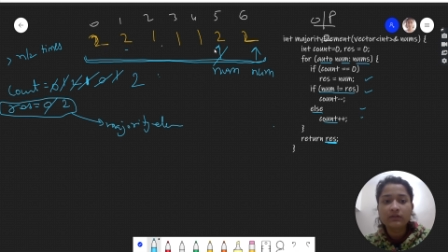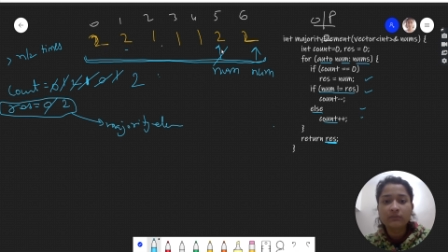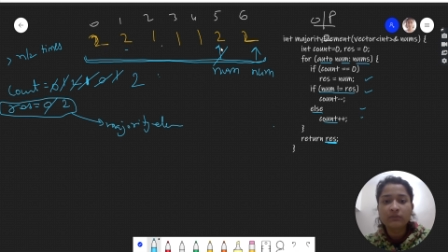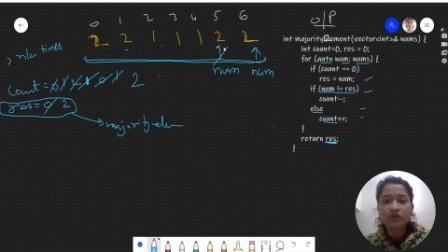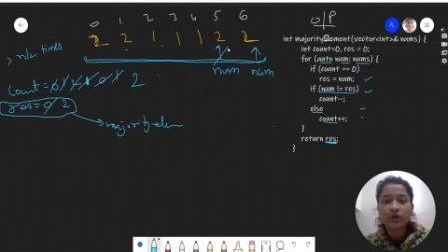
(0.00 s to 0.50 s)

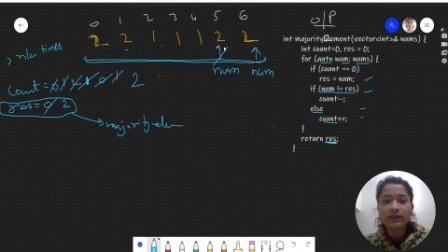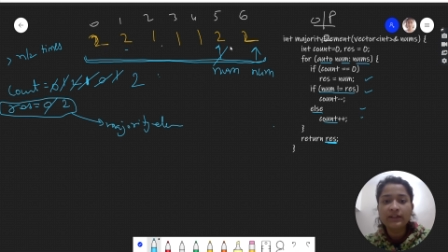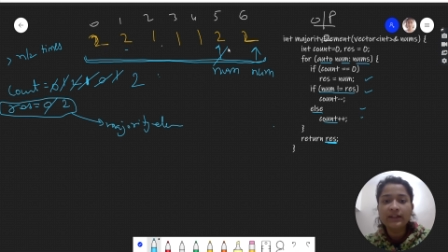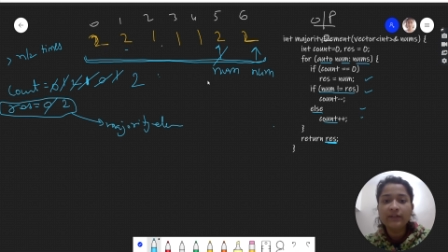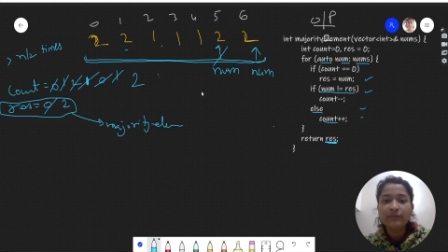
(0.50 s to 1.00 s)

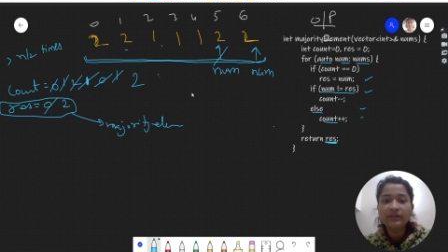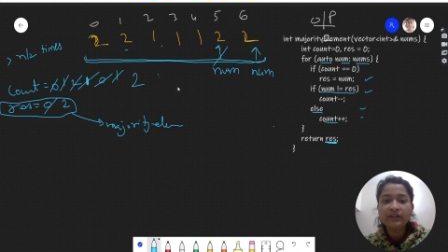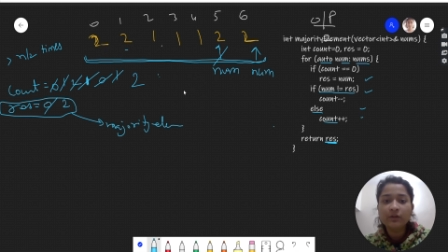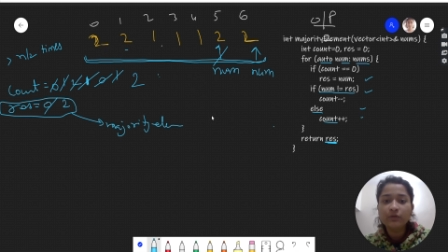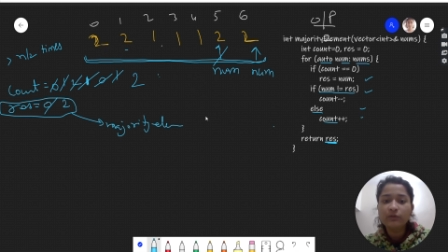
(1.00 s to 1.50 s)
Majority elements
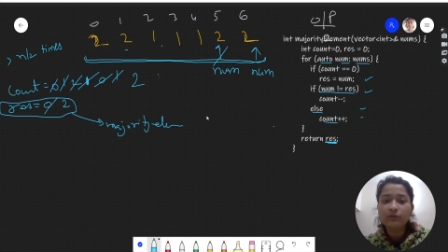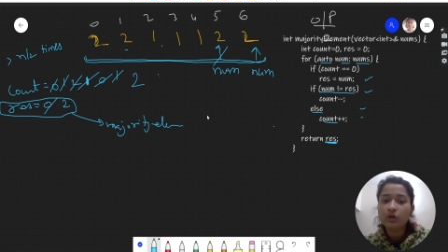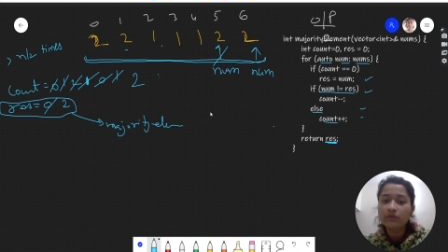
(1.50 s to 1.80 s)
count will be always